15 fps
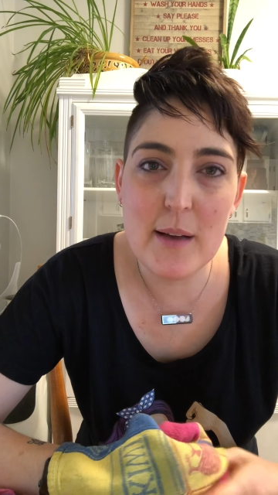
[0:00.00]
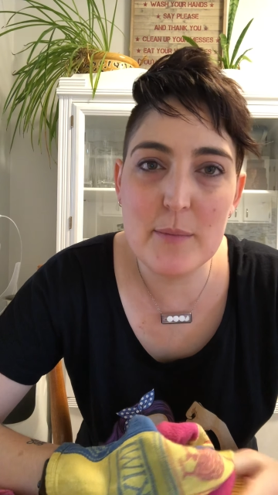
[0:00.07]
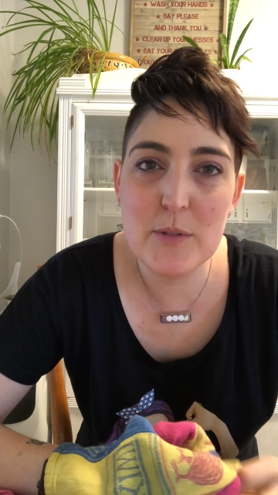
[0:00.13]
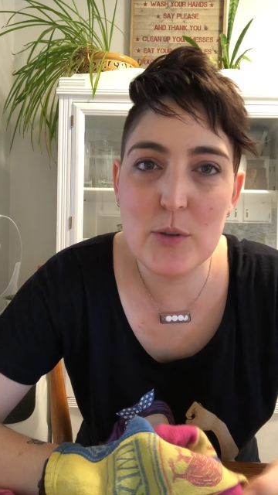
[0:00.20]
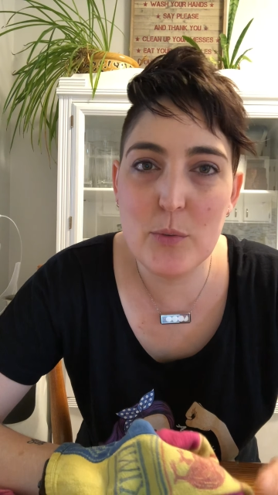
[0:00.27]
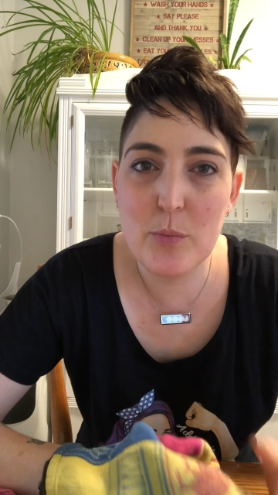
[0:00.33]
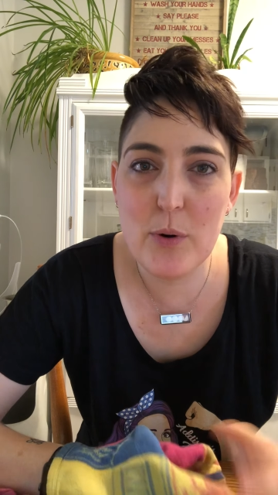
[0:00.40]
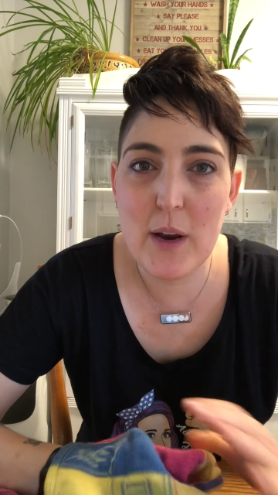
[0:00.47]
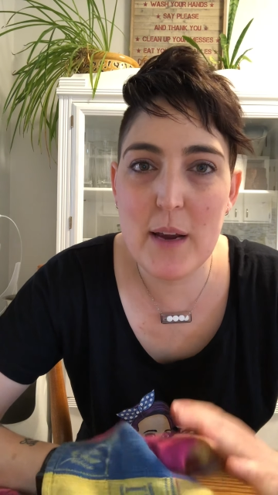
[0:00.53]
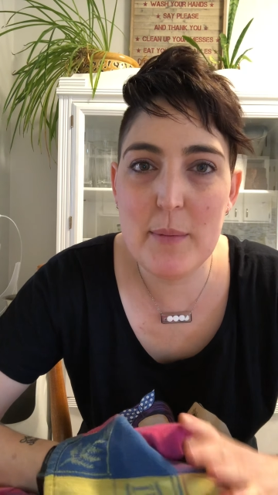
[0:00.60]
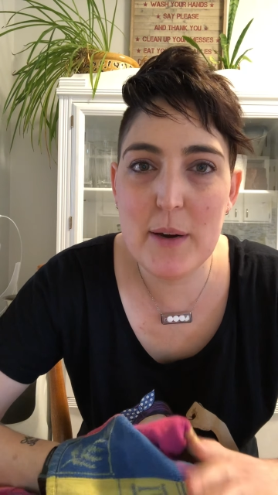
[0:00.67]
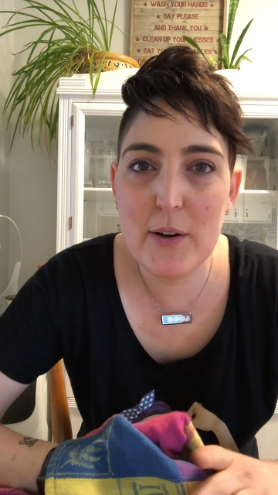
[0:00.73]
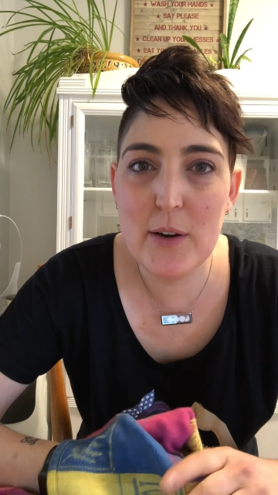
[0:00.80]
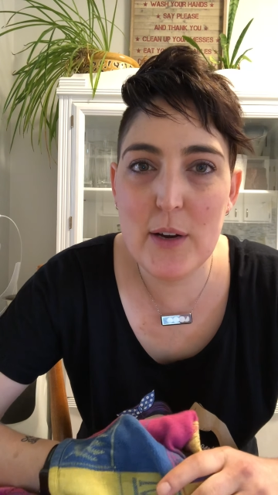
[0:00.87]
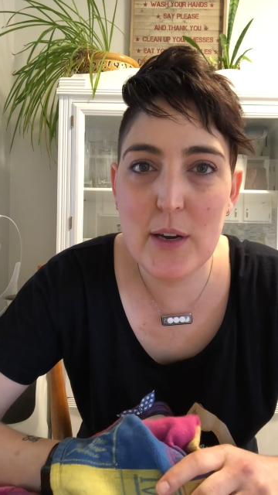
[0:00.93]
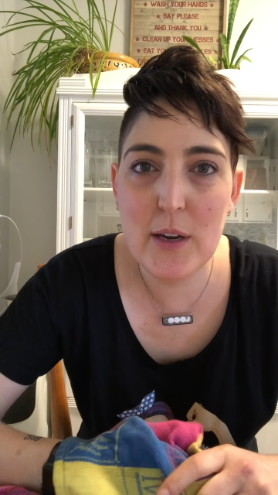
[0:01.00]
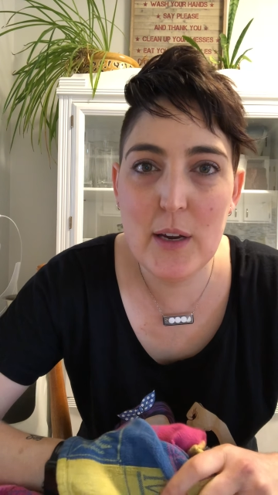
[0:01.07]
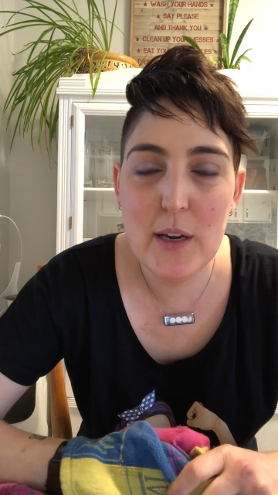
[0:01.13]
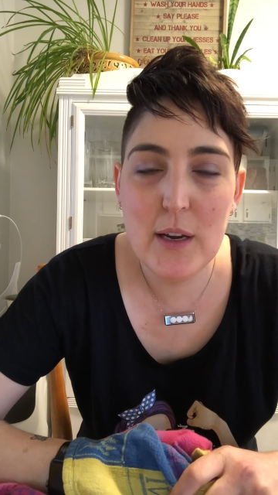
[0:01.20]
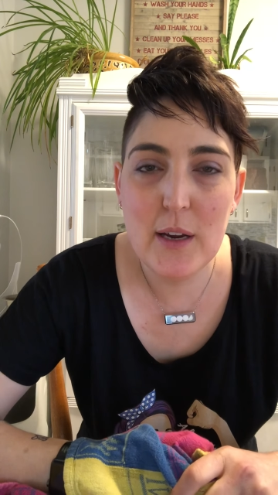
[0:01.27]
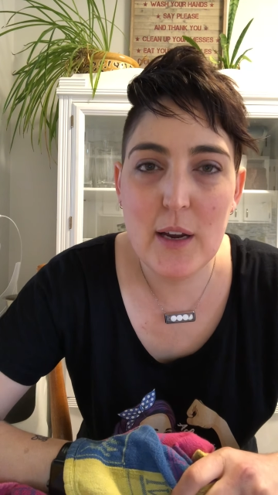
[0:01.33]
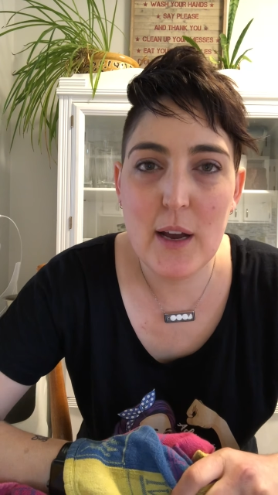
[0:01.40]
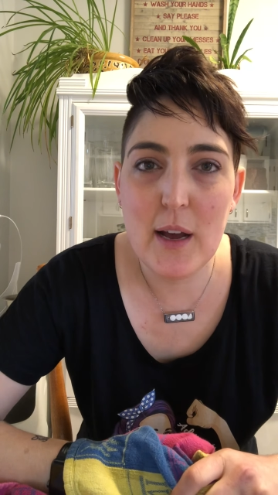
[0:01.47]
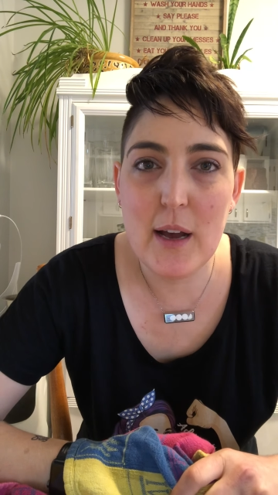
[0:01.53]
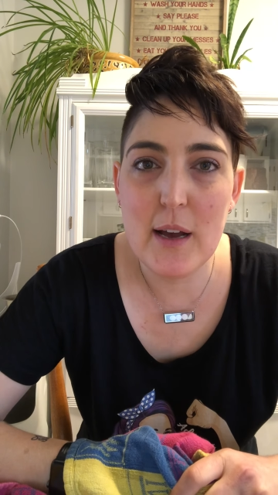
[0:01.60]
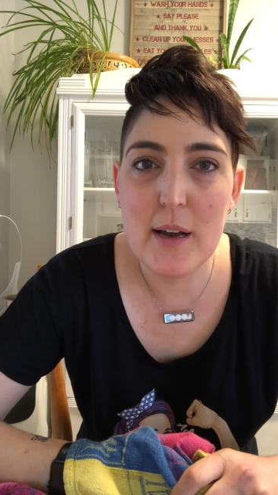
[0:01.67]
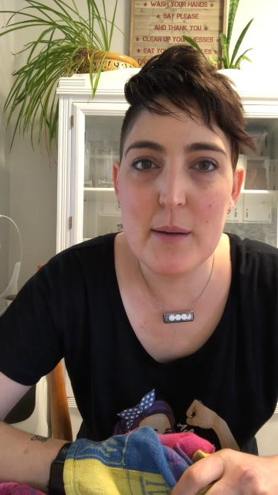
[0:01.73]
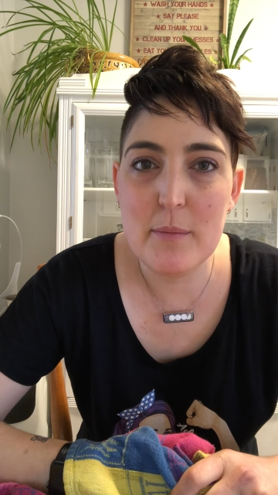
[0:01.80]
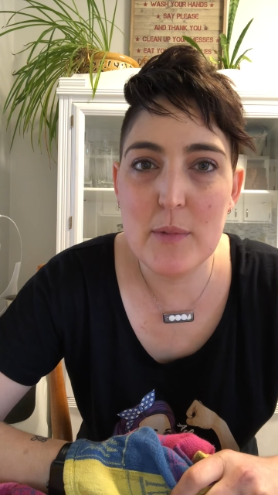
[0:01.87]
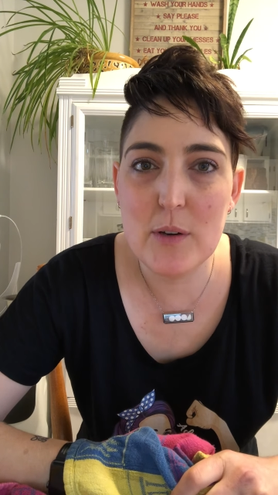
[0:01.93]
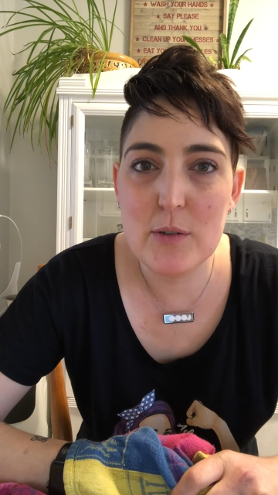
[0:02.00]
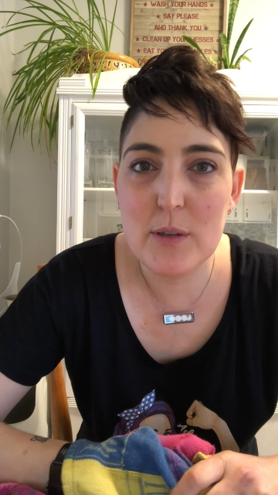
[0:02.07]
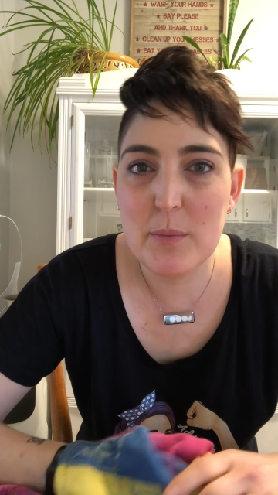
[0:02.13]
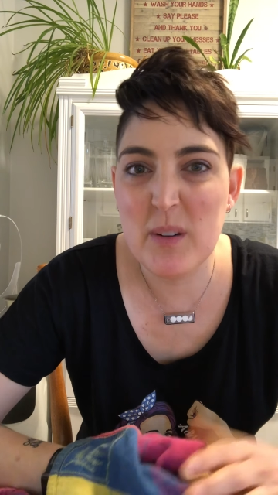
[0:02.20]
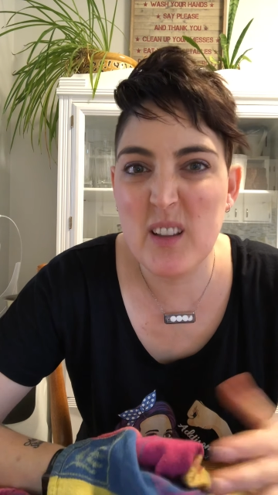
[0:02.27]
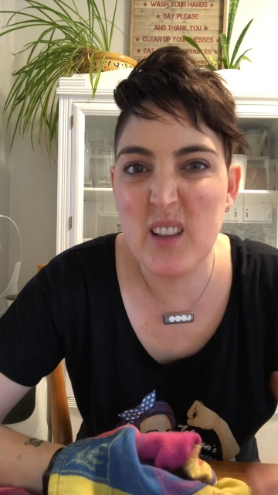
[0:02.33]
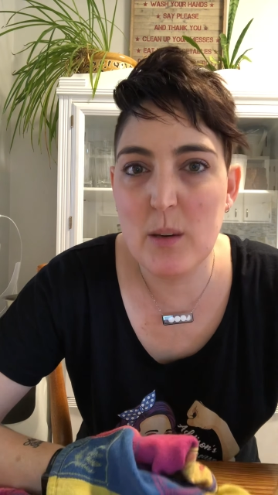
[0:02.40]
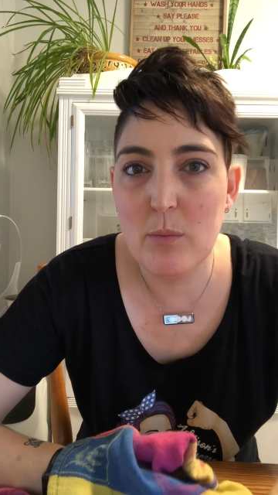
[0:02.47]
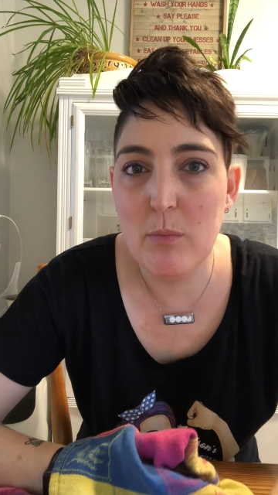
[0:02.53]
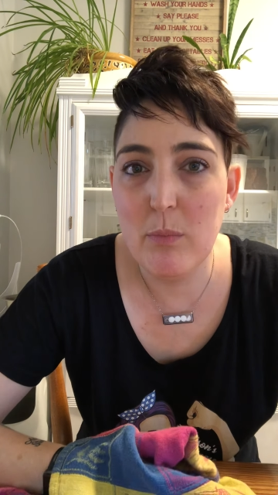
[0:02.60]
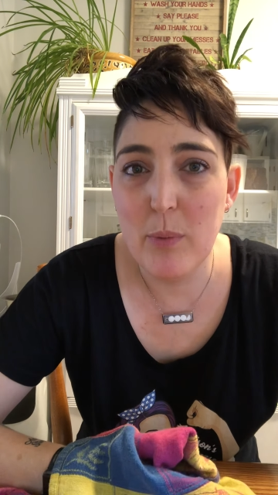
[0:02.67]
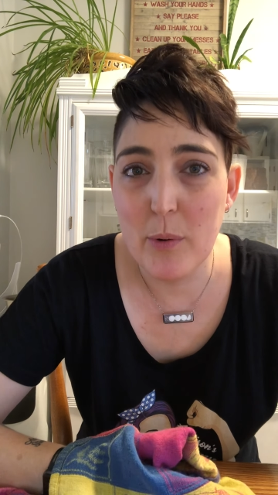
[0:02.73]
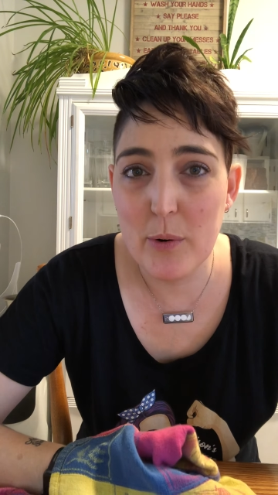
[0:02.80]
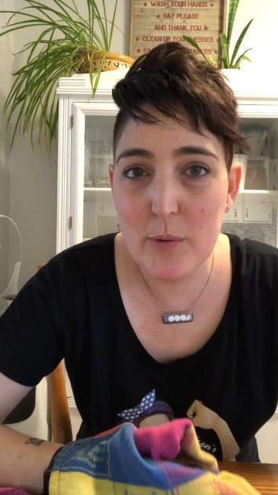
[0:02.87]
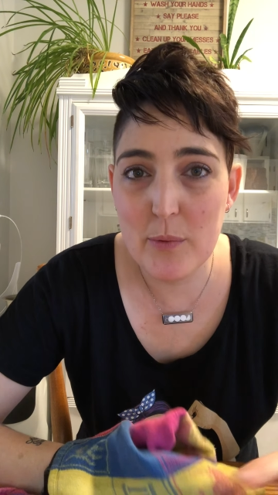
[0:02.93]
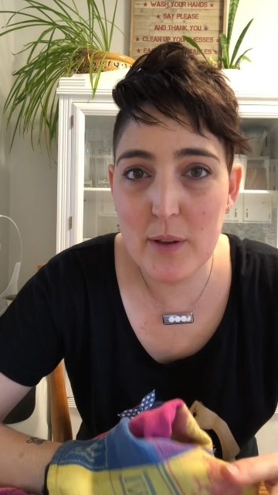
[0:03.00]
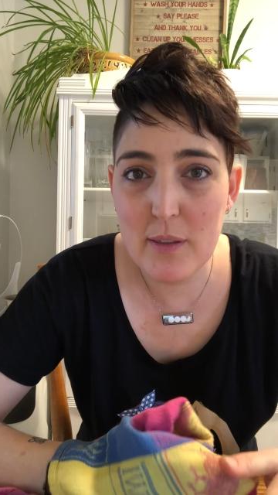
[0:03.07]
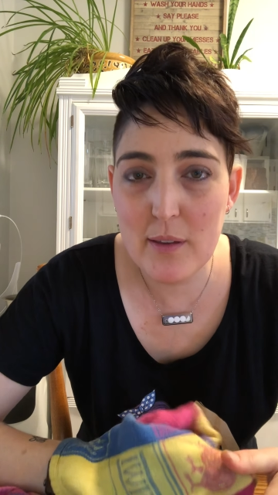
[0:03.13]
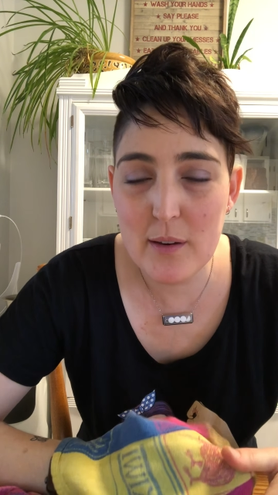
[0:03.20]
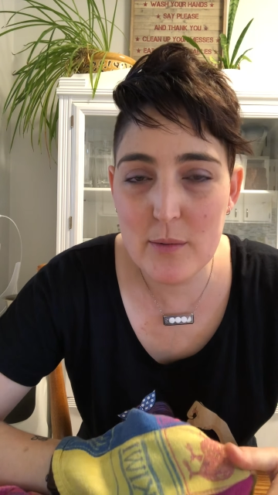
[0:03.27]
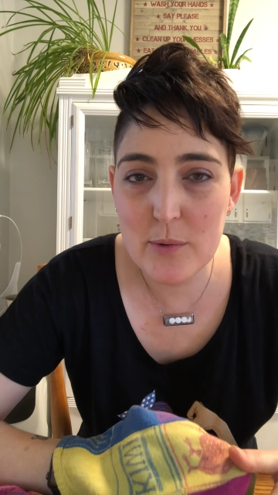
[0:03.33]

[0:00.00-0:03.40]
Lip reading: So primary, you're typically born with it,